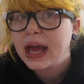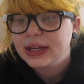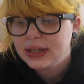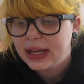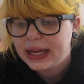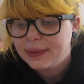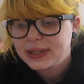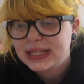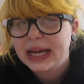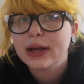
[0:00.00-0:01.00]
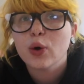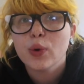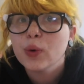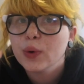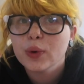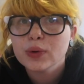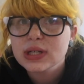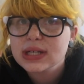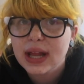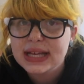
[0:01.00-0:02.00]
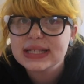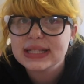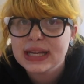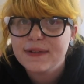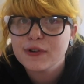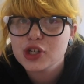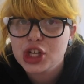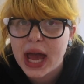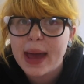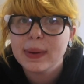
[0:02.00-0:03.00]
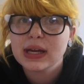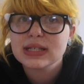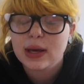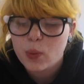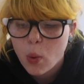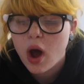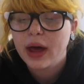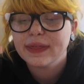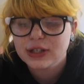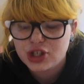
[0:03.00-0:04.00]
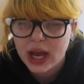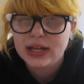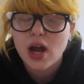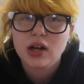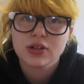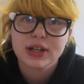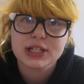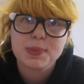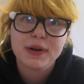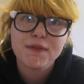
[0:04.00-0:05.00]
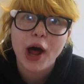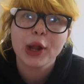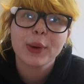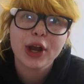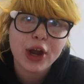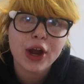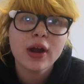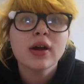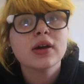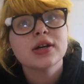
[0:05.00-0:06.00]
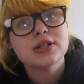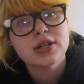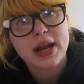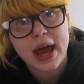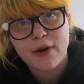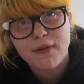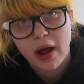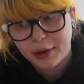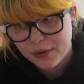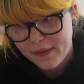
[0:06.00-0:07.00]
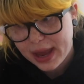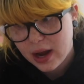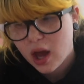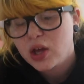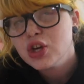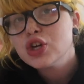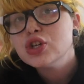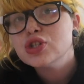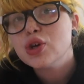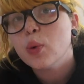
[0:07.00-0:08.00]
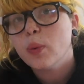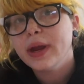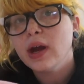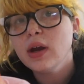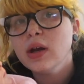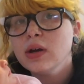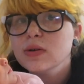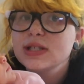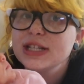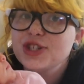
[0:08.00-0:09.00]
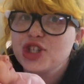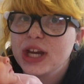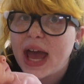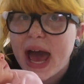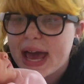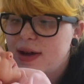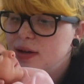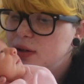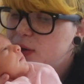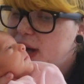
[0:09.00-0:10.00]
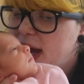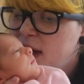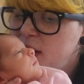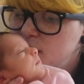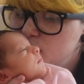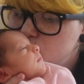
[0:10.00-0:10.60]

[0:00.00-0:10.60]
And he was like, who does Eliza see for GI, because I want the GI doctor that's been following her to now follow Vayda. So we are gonna go see GI, okay?